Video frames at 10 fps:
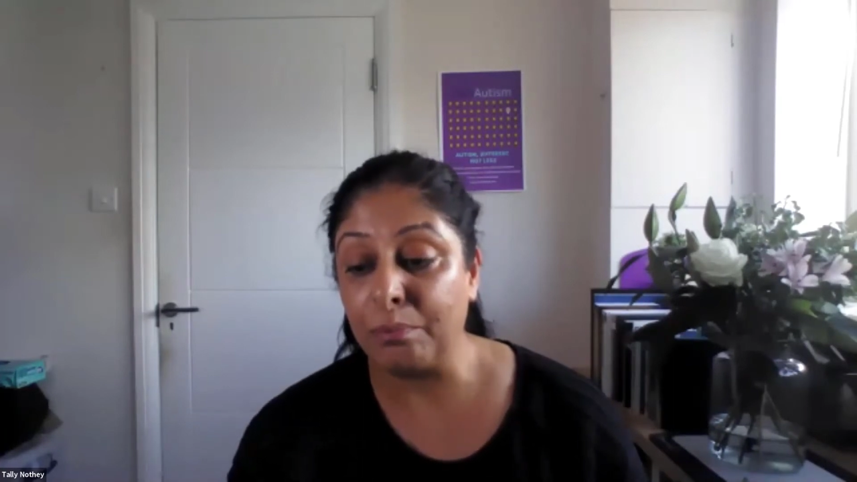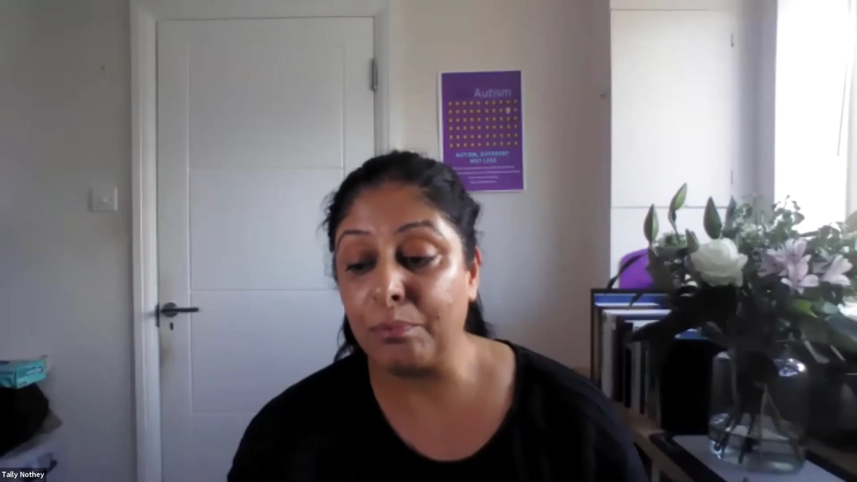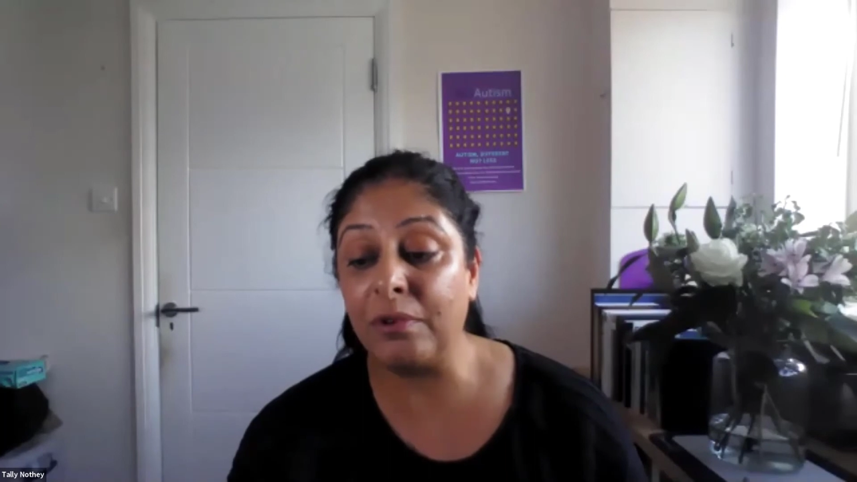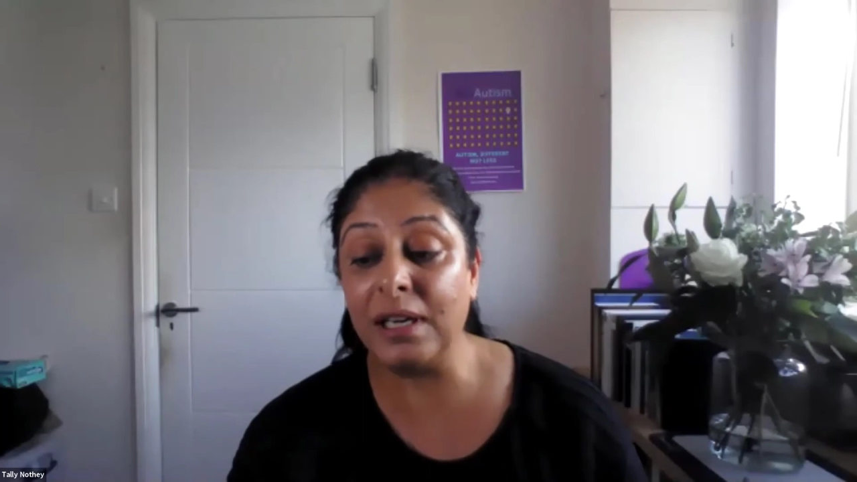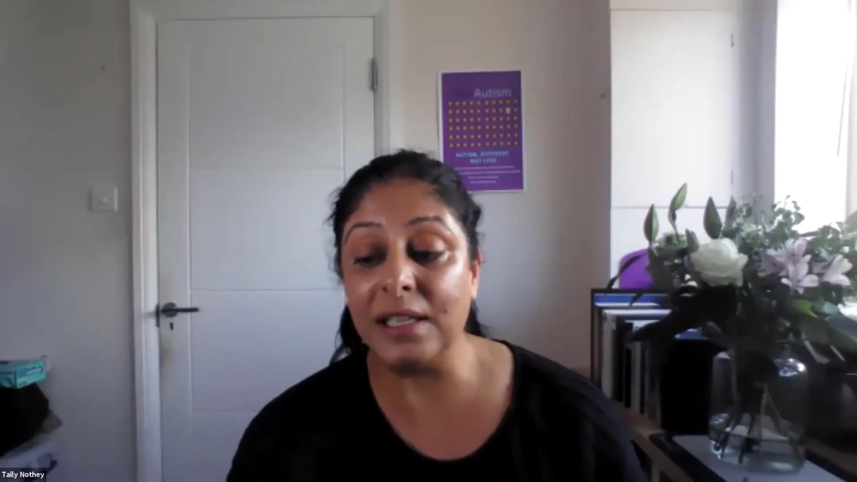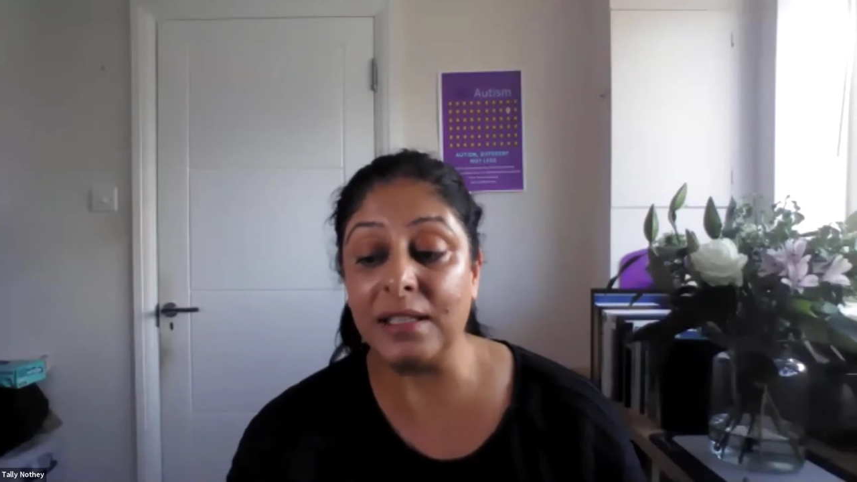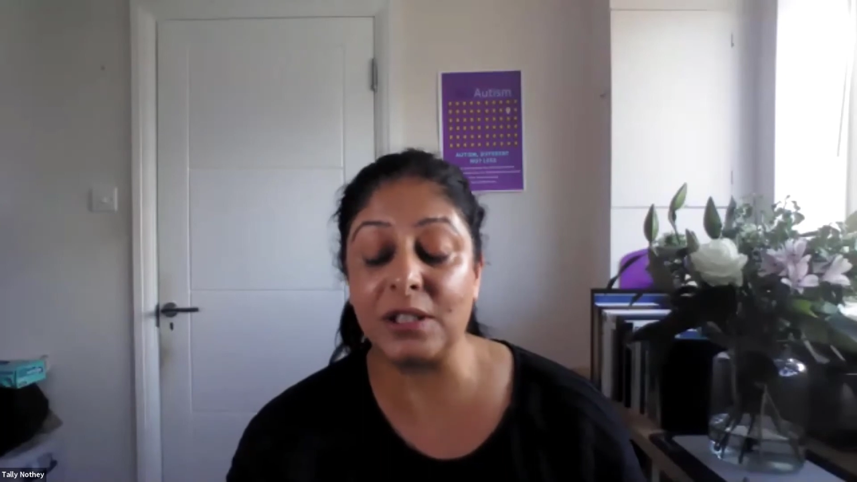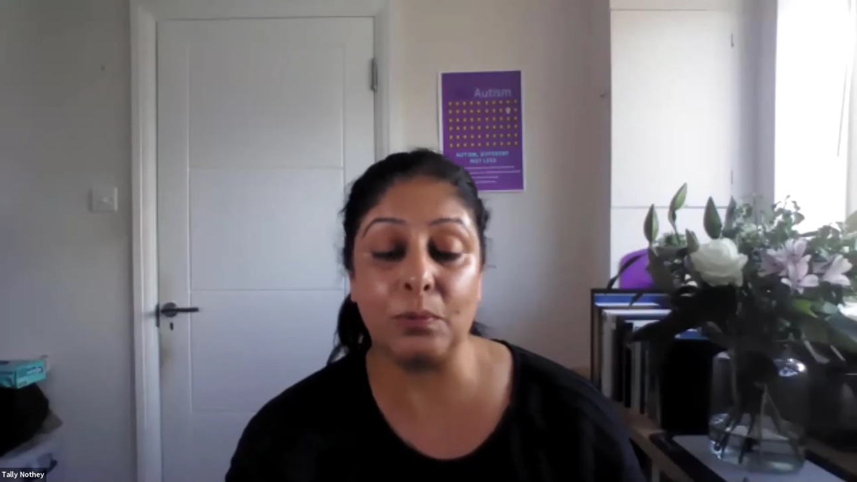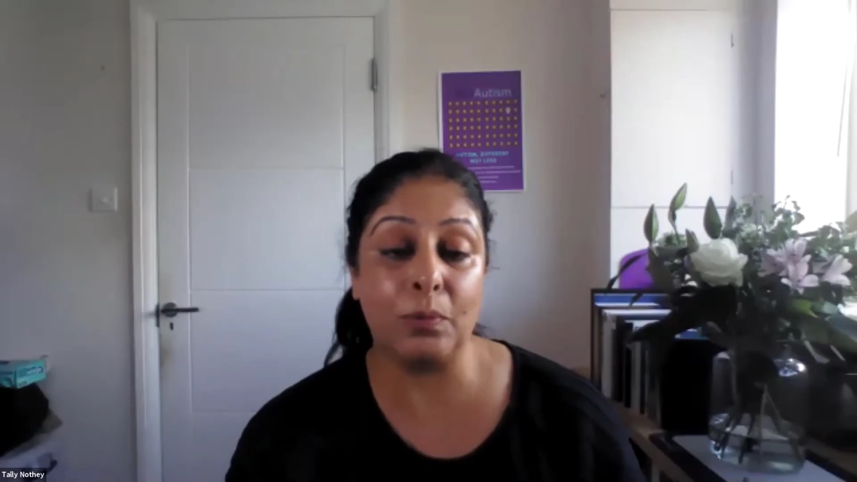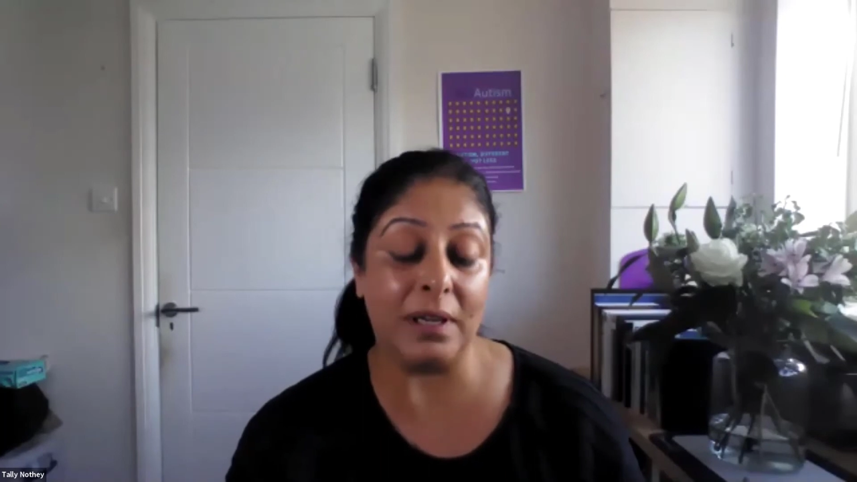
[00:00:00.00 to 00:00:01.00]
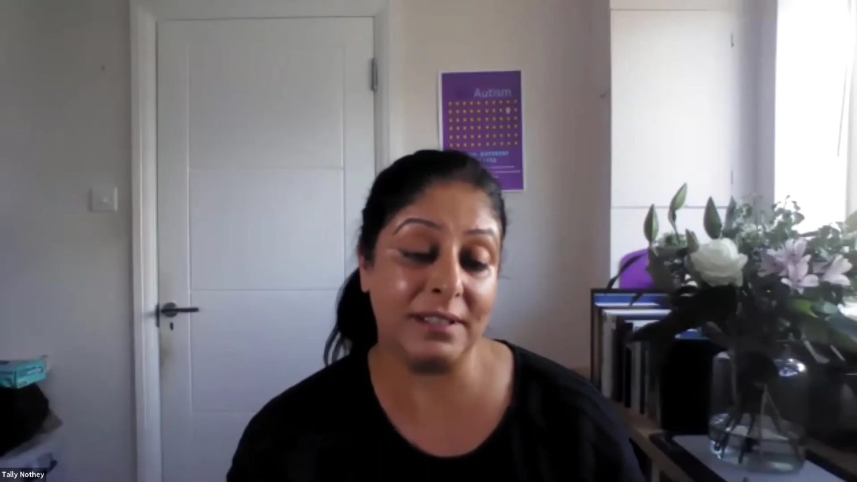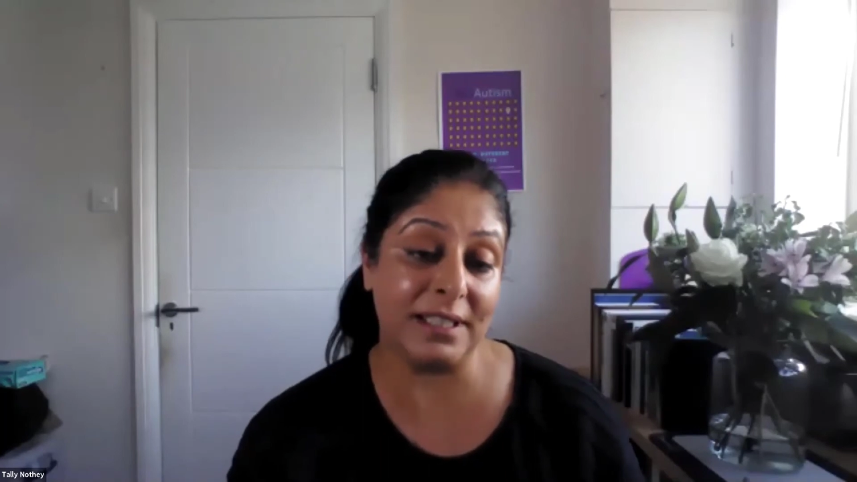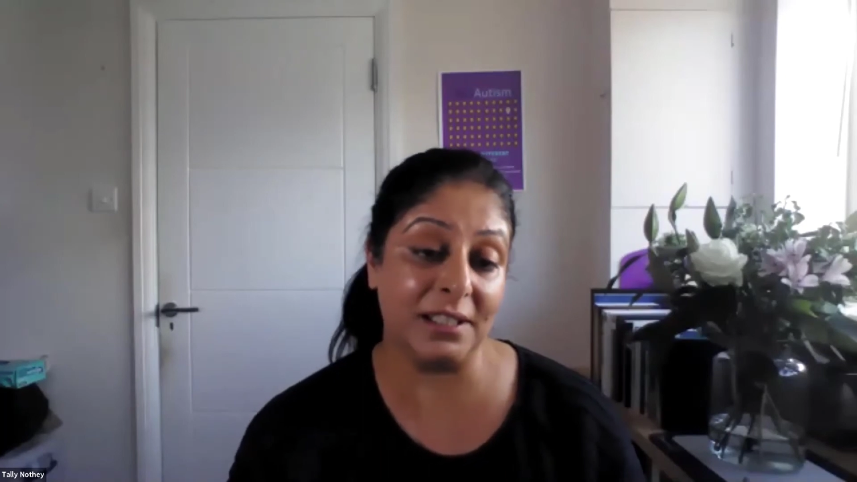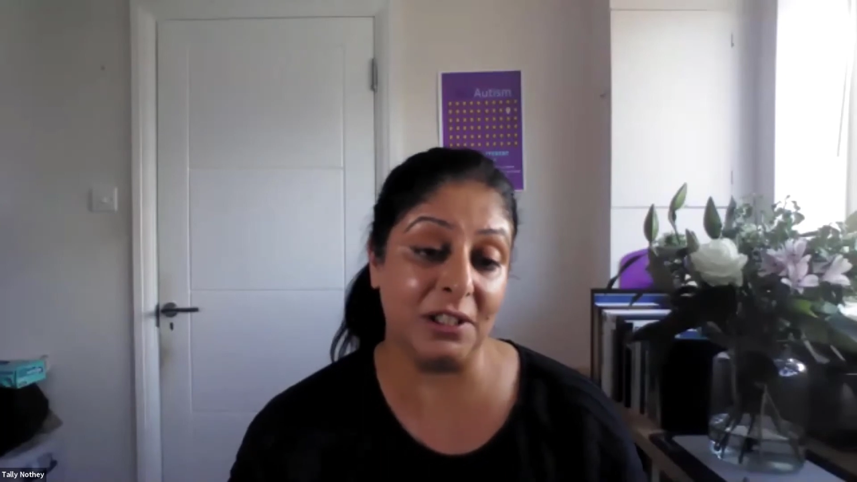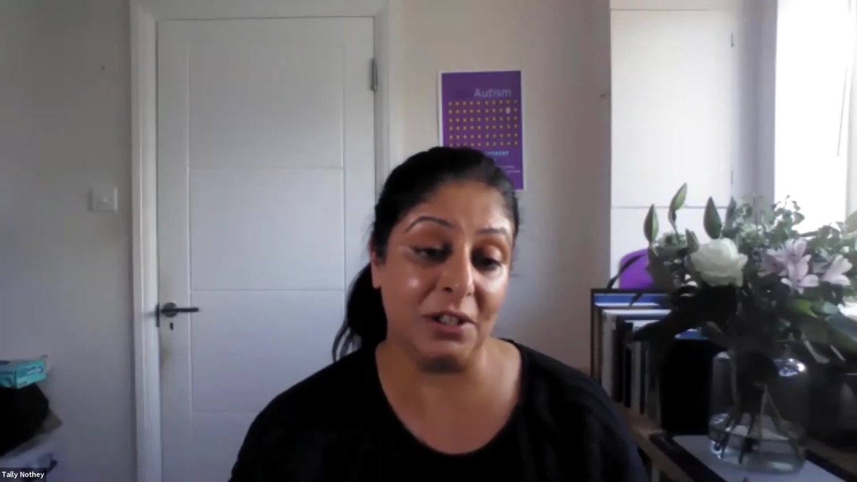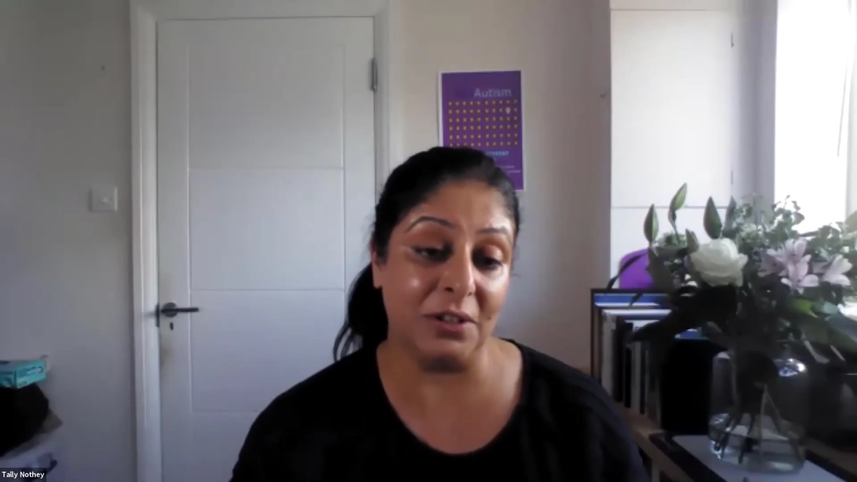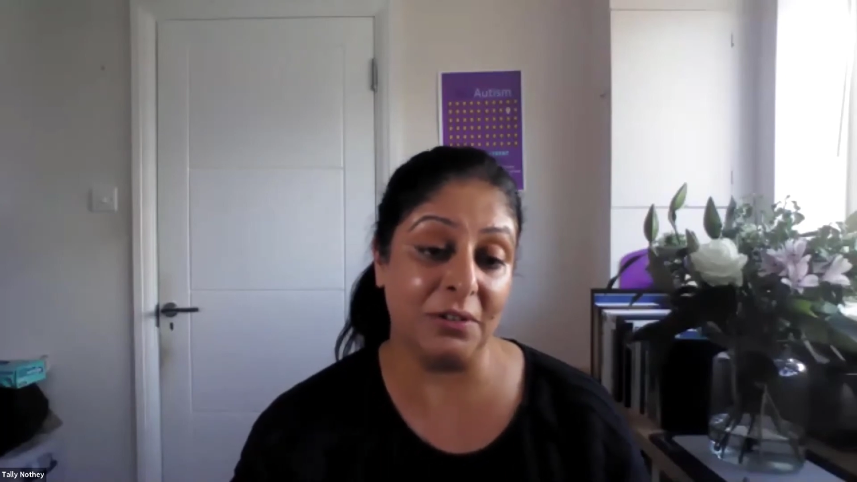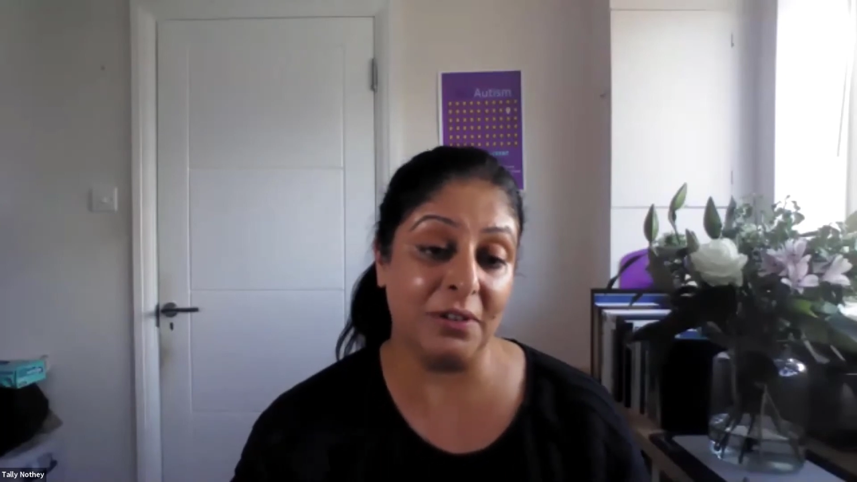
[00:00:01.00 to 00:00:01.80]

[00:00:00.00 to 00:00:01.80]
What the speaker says: brilliant. Well done, you.